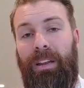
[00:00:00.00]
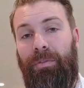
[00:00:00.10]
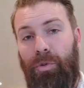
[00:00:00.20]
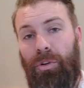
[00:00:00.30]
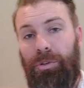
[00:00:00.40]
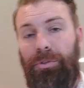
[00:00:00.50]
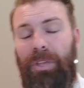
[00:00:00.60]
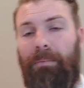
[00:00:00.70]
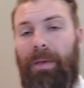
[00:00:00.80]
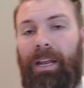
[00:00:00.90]
And if you include
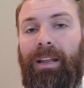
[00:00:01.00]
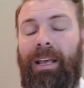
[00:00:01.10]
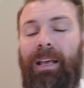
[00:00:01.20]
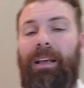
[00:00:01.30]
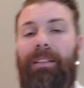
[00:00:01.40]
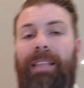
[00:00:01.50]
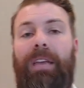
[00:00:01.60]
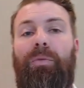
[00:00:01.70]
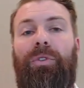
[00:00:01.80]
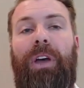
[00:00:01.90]
them in it,
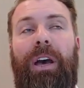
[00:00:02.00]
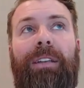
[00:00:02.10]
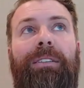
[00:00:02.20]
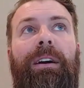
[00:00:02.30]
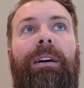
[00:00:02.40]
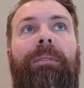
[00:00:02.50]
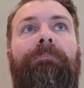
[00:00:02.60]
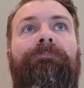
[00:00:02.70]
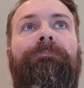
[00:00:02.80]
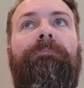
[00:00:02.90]
they will not,
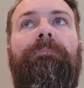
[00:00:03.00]
um,